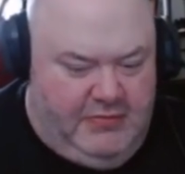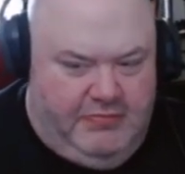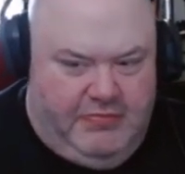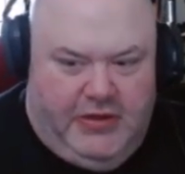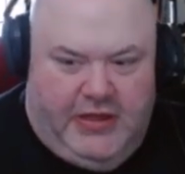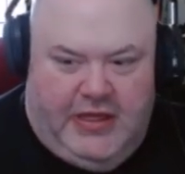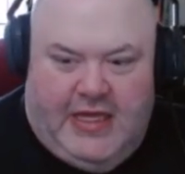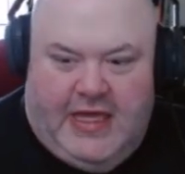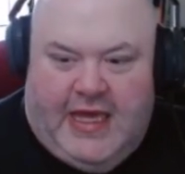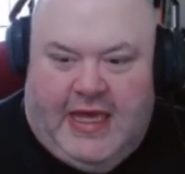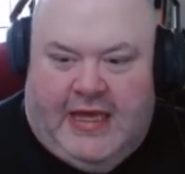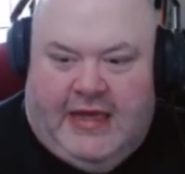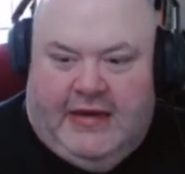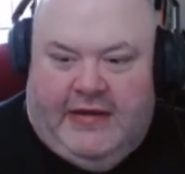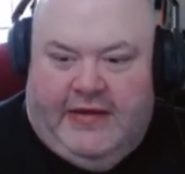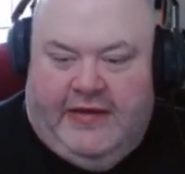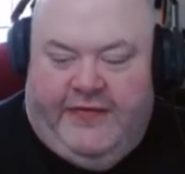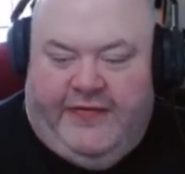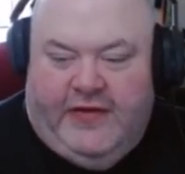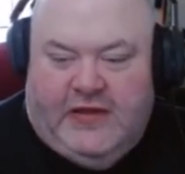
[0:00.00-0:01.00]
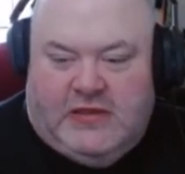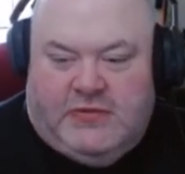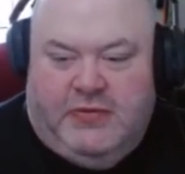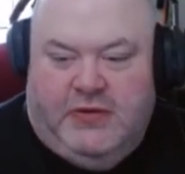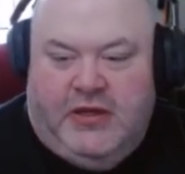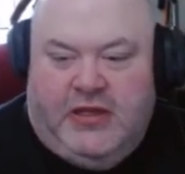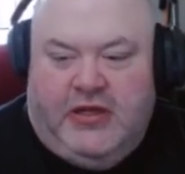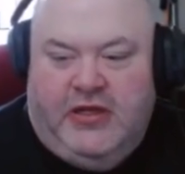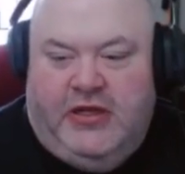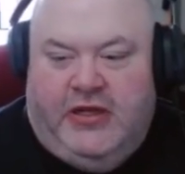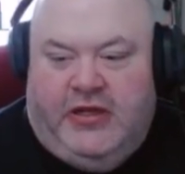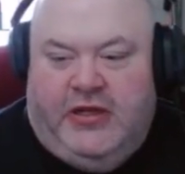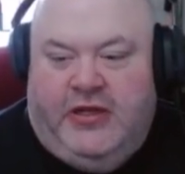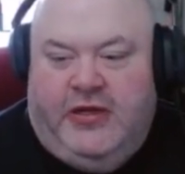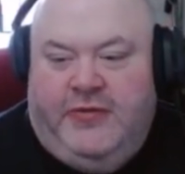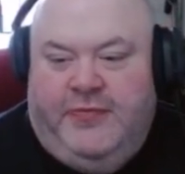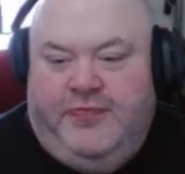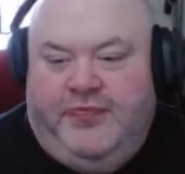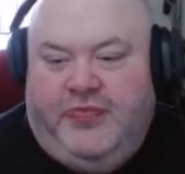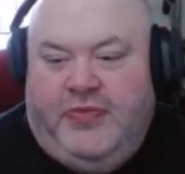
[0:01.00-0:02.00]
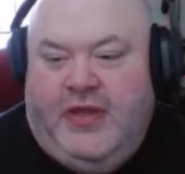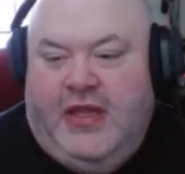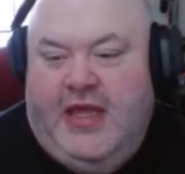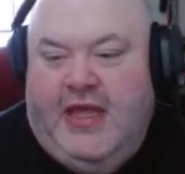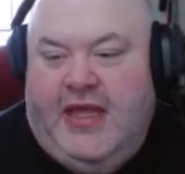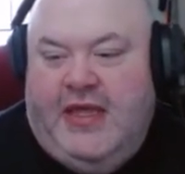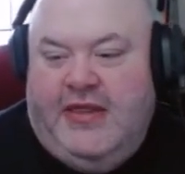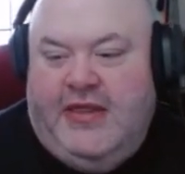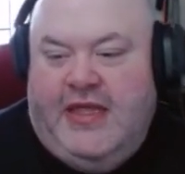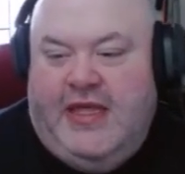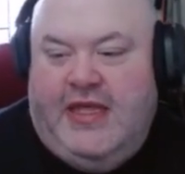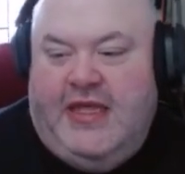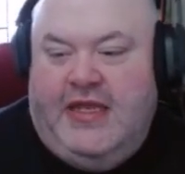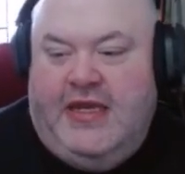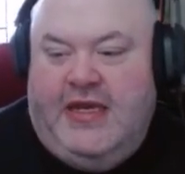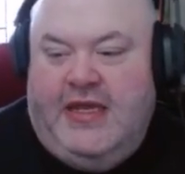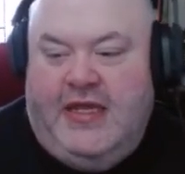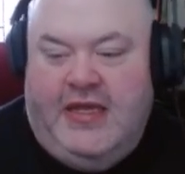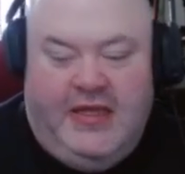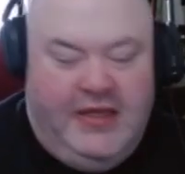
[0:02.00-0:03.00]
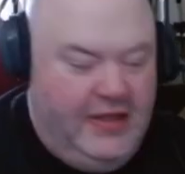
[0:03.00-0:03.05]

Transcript: But yeah, it feels pretty good. And then